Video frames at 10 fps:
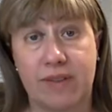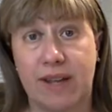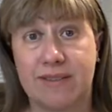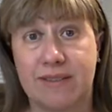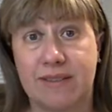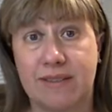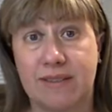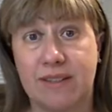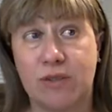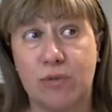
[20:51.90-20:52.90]
that
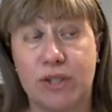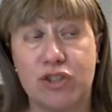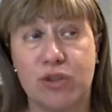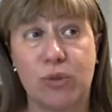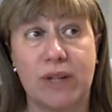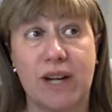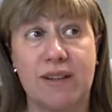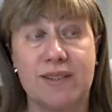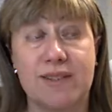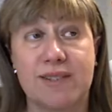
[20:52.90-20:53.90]
in which
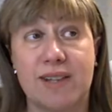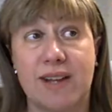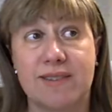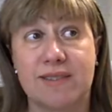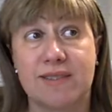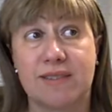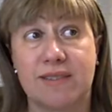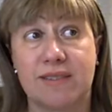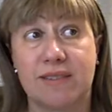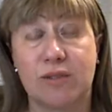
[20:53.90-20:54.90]
Lucanus says,
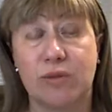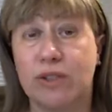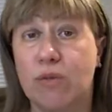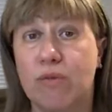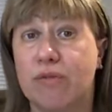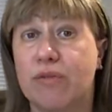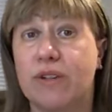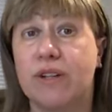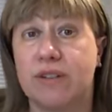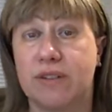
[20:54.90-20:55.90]
we don't
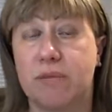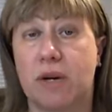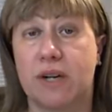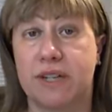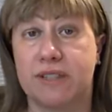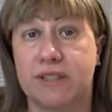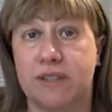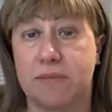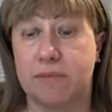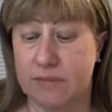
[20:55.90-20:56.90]
fear the
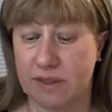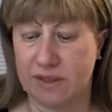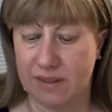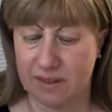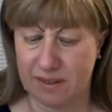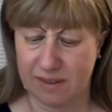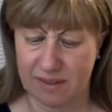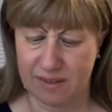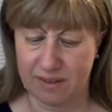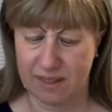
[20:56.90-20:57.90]
martyrdom.
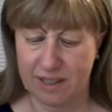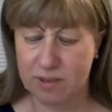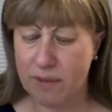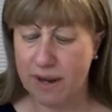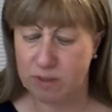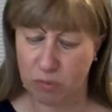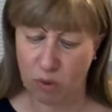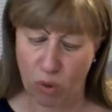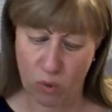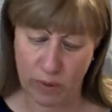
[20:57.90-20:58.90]
It's mind
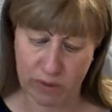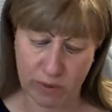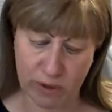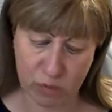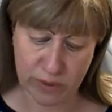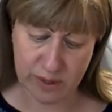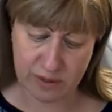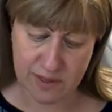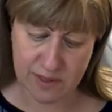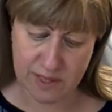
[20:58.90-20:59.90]
blowing when you
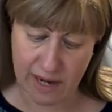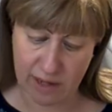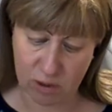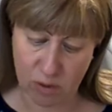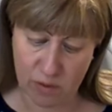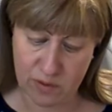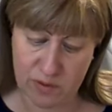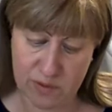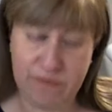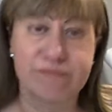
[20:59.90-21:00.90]
read these
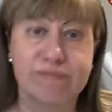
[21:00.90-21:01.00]
dialogues